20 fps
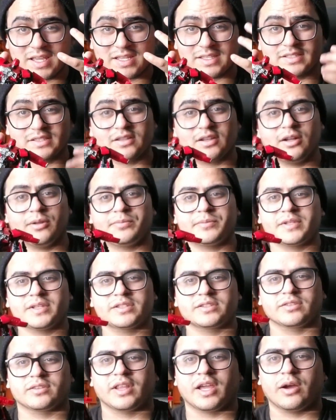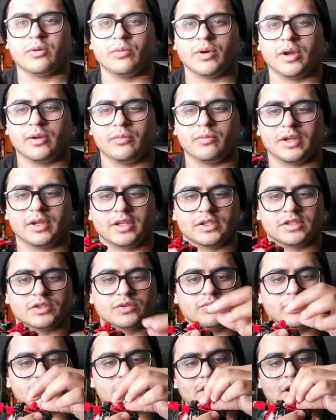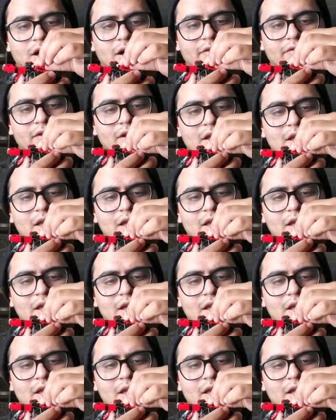head sculpt so that way we could switch it off.